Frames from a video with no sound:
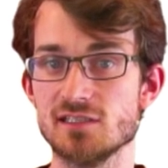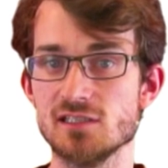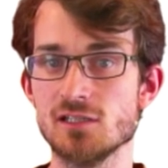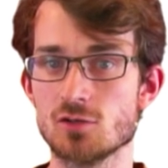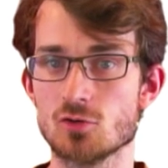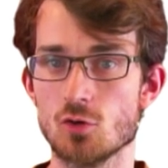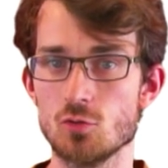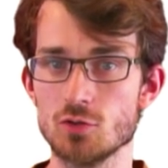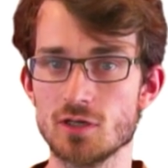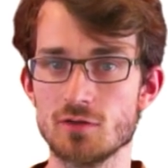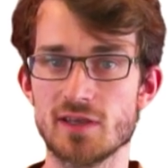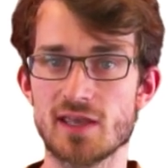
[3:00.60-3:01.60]
d
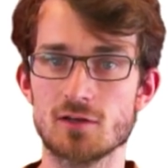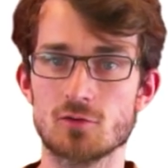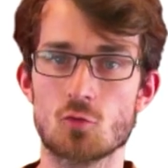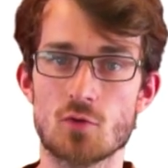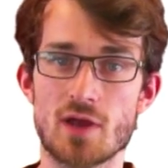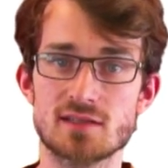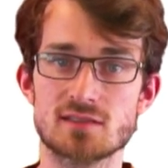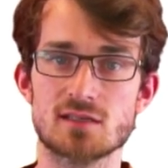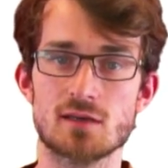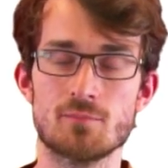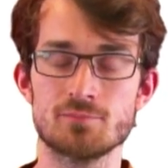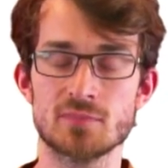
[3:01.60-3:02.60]
code, we can
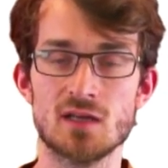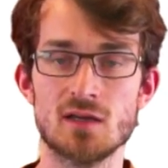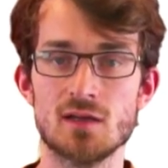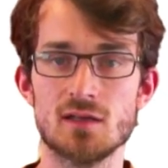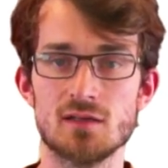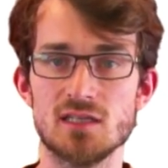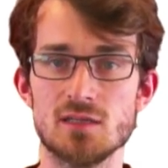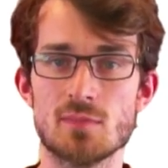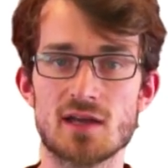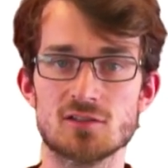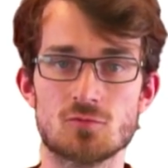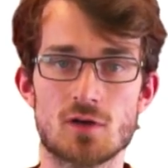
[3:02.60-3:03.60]
correct d
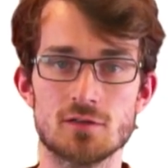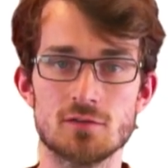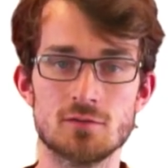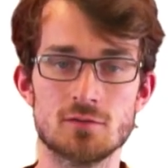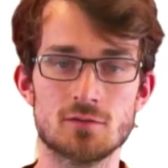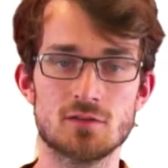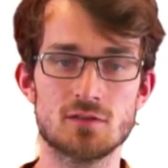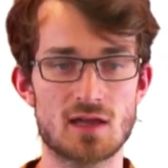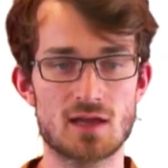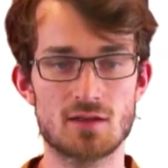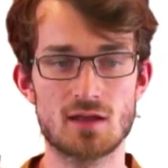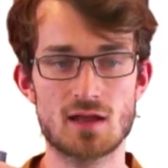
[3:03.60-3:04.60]
minus 1
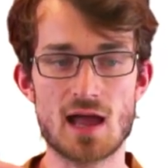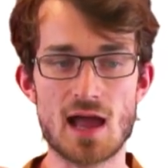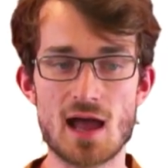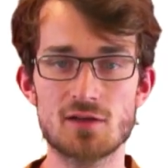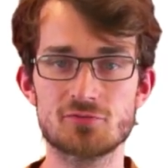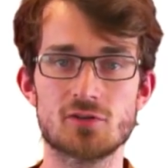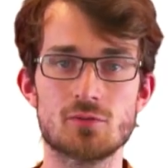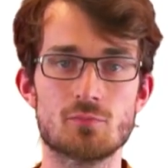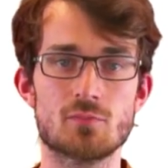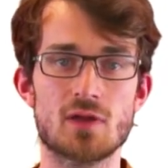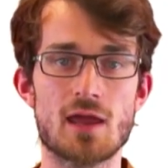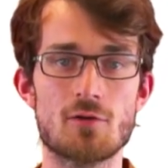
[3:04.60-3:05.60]
half
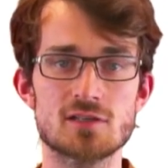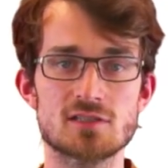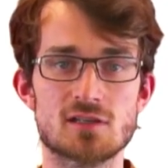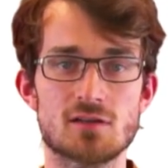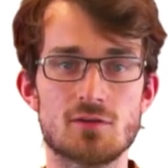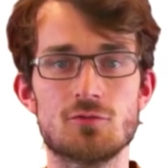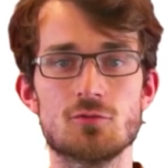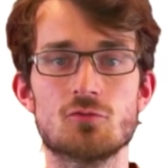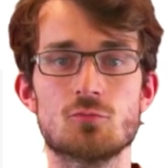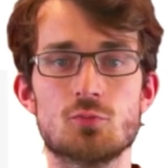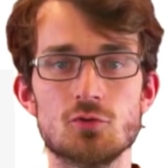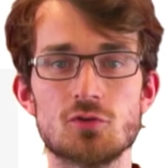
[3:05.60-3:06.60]
errors. If you
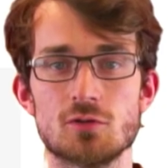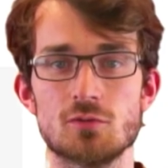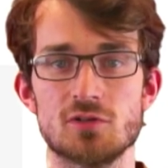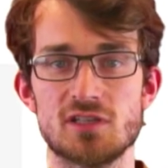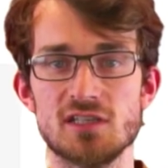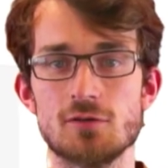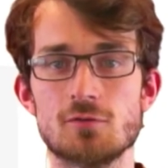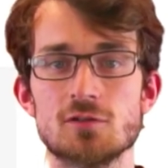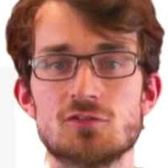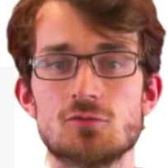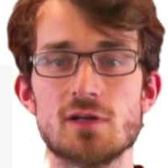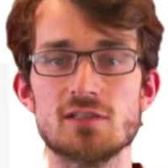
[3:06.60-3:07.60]
put d
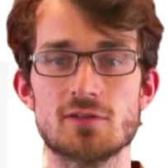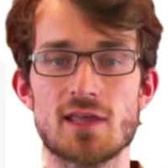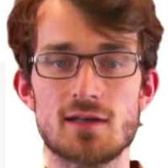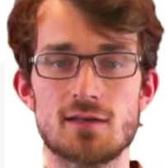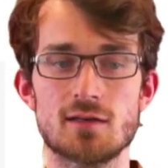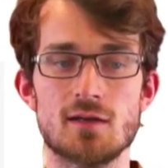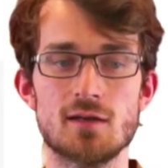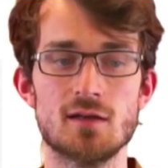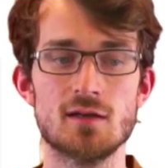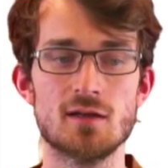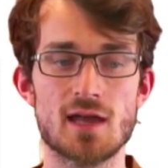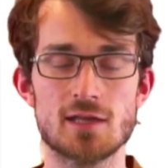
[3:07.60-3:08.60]
equals 2 into that
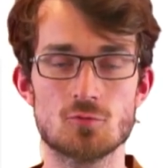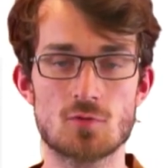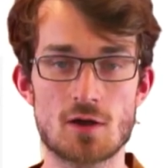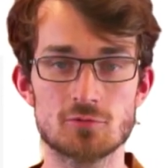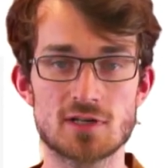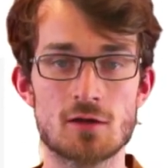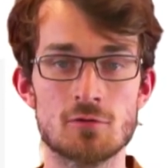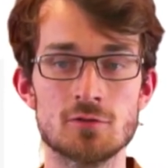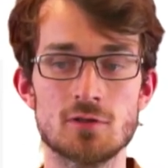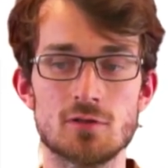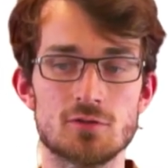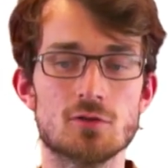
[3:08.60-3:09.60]
and you round
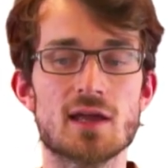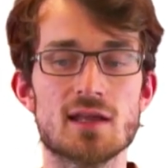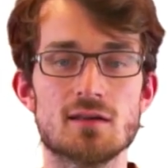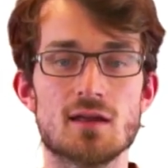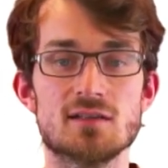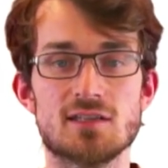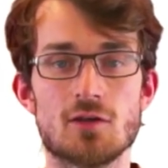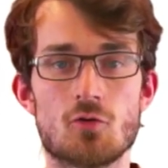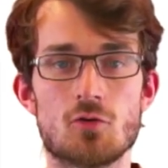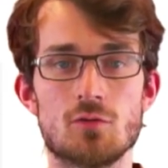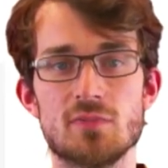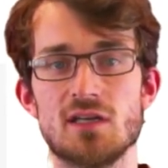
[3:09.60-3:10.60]
down, you get
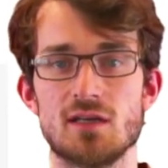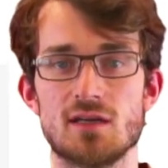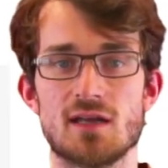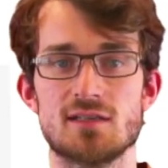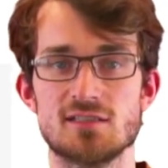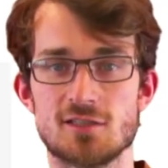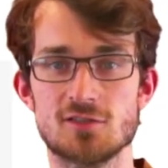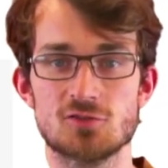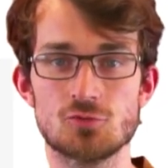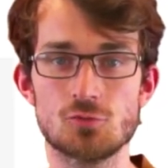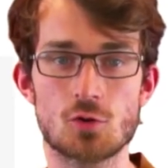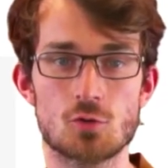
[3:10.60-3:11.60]
0, meaning a distance
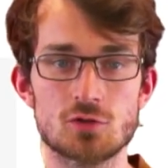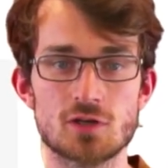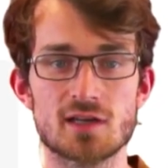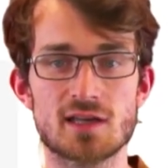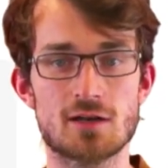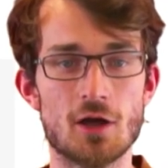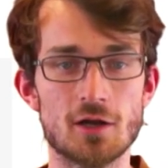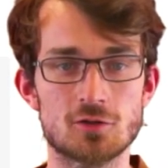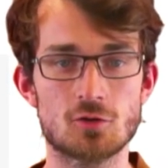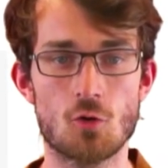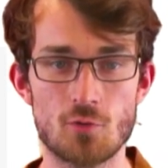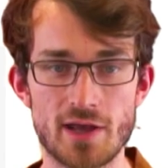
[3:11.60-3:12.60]
2 code
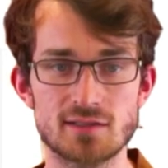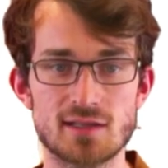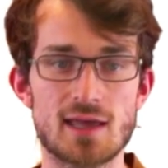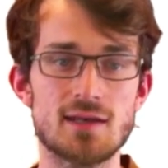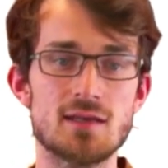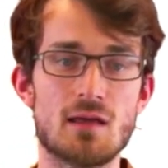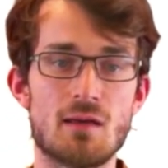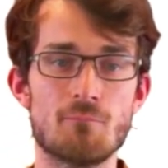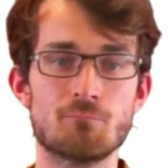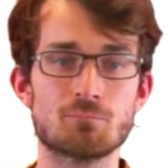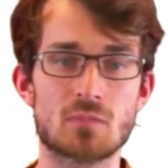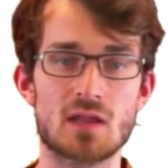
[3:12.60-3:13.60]
cannot correct any
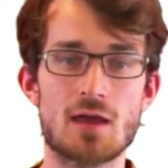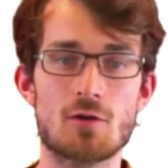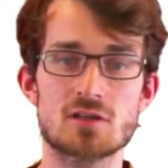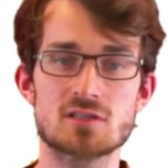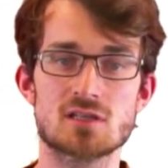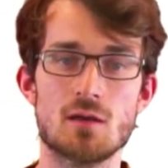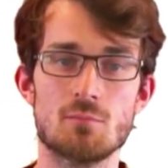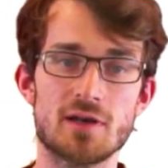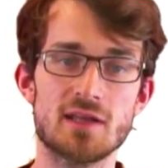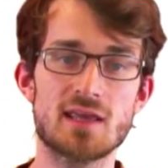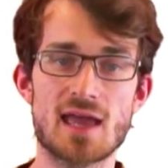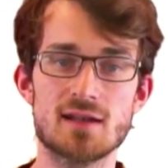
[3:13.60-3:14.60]
errors,
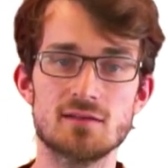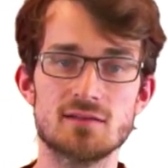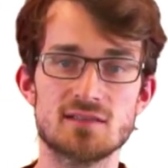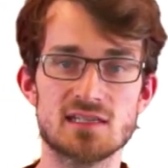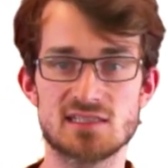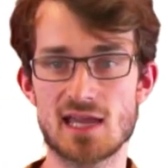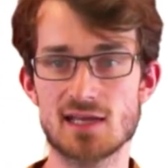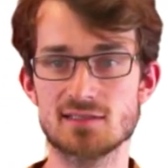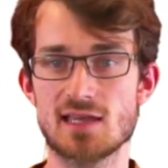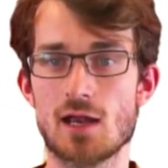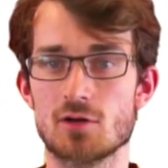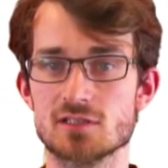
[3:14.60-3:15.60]
but it can
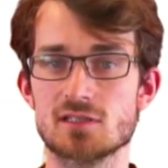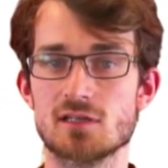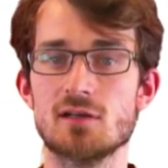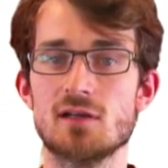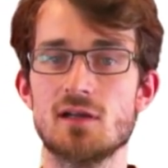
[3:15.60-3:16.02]
detect errors.